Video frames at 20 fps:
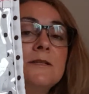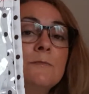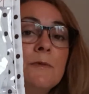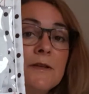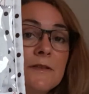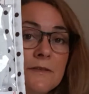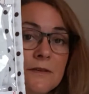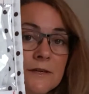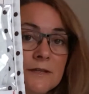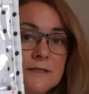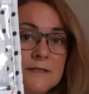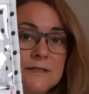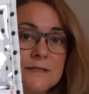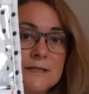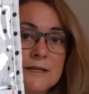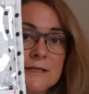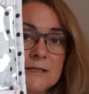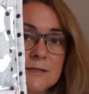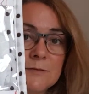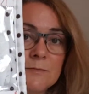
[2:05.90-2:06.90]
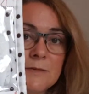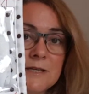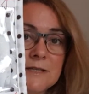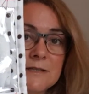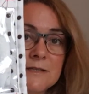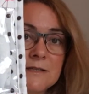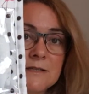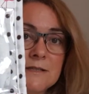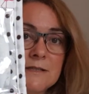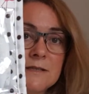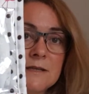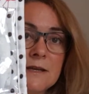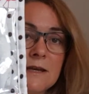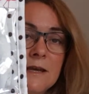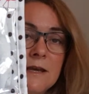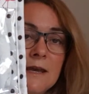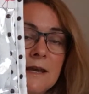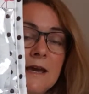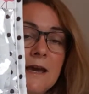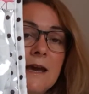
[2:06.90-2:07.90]
by 30 centimeters,
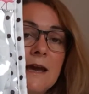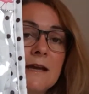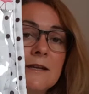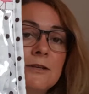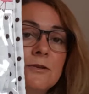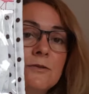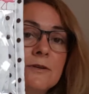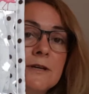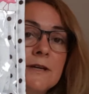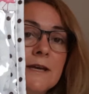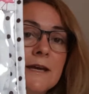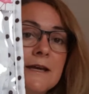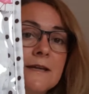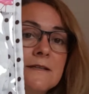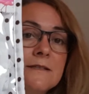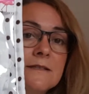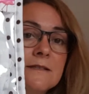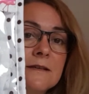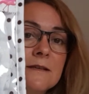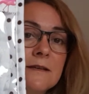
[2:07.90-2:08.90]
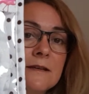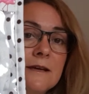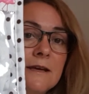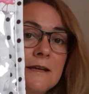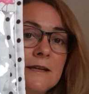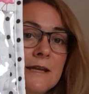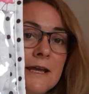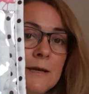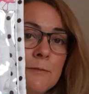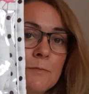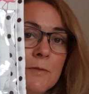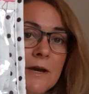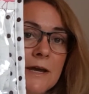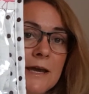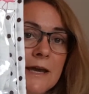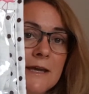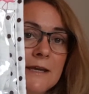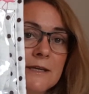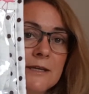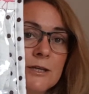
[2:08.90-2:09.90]
and you can get an 8 by
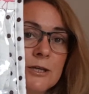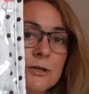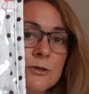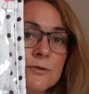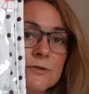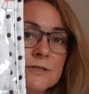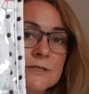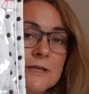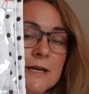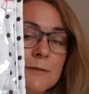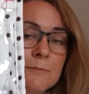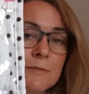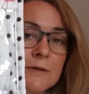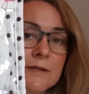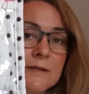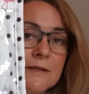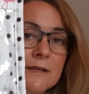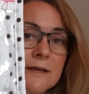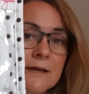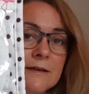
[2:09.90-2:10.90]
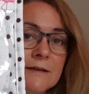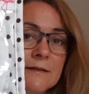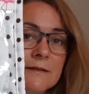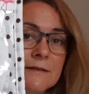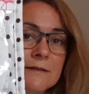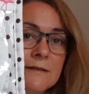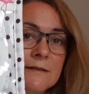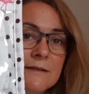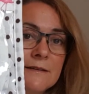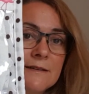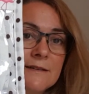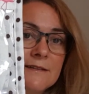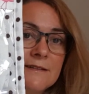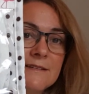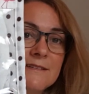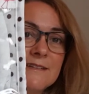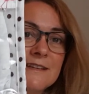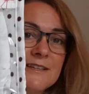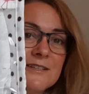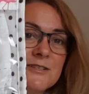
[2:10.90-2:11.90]
8 Q-snap in there.
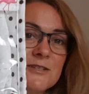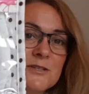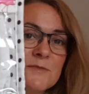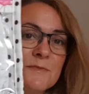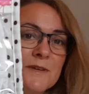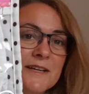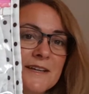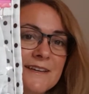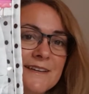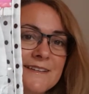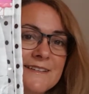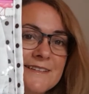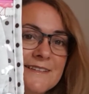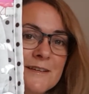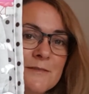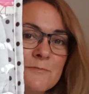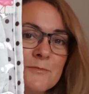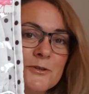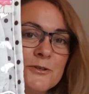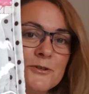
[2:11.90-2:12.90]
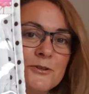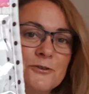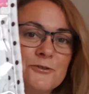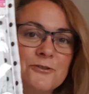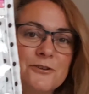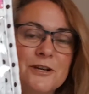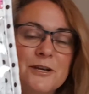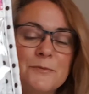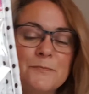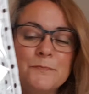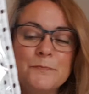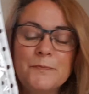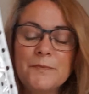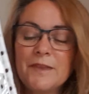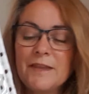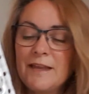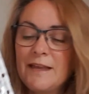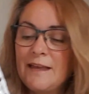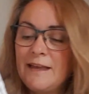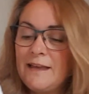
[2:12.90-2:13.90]
That's just my temperature tree.
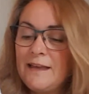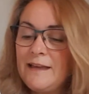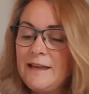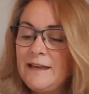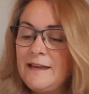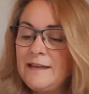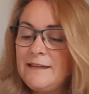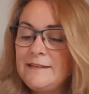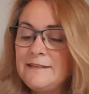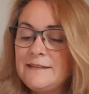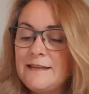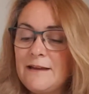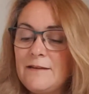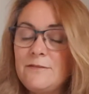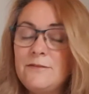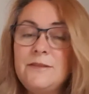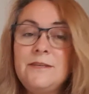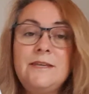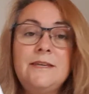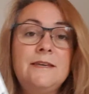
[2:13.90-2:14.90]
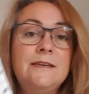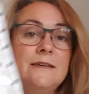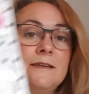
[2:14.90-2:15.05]
Now the